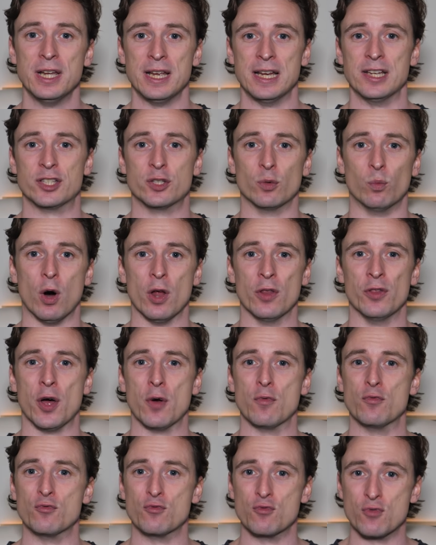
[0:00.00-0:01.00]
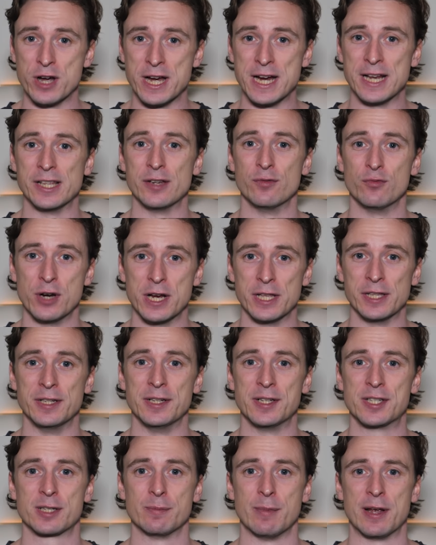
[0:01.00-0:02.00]
is the one that really
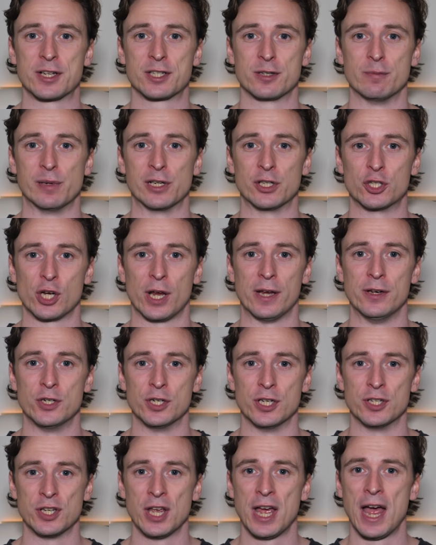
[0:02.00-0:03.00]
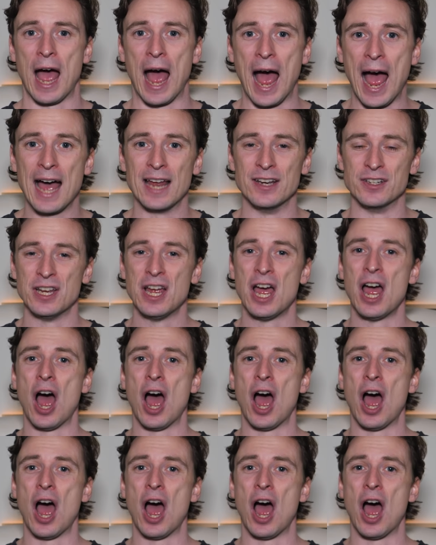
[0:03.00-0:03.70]
needs to make some big changes. And